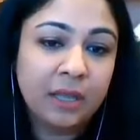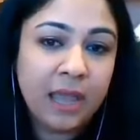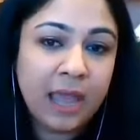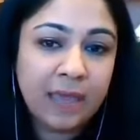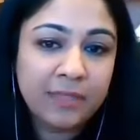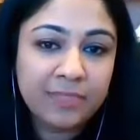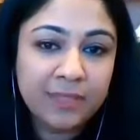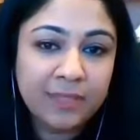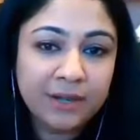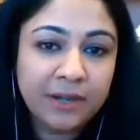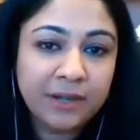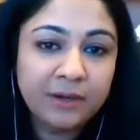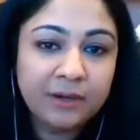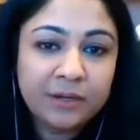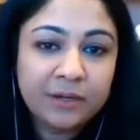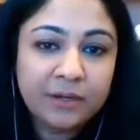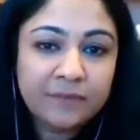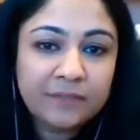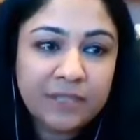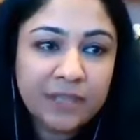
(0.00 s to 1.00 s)
And the
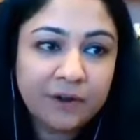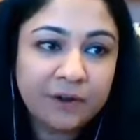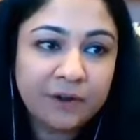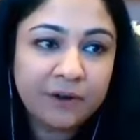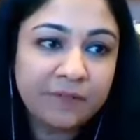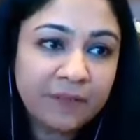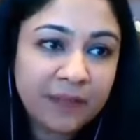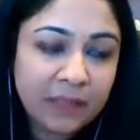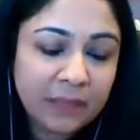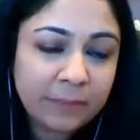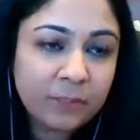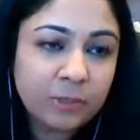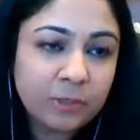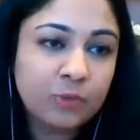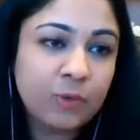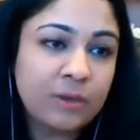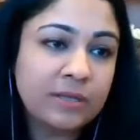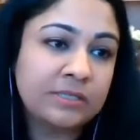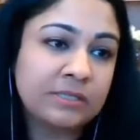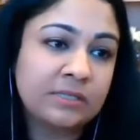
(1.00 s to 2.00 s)
narratives that are available
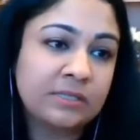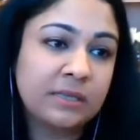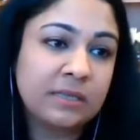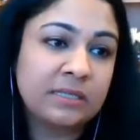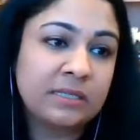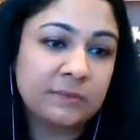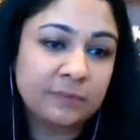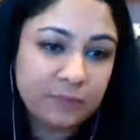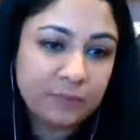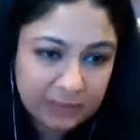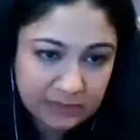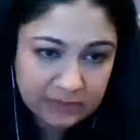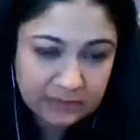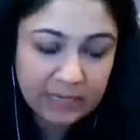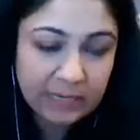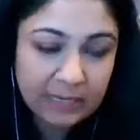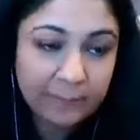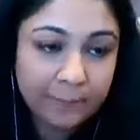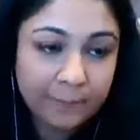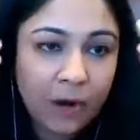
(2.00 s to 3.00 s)
to us is
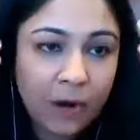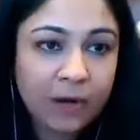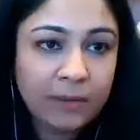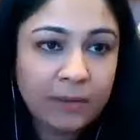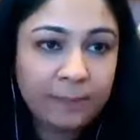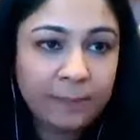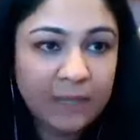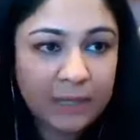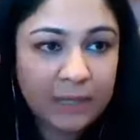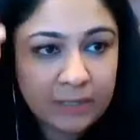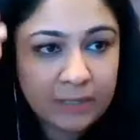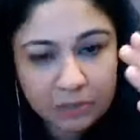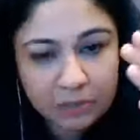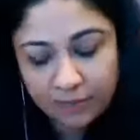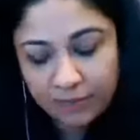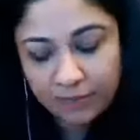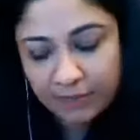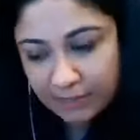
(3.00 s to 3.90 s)
in part because of the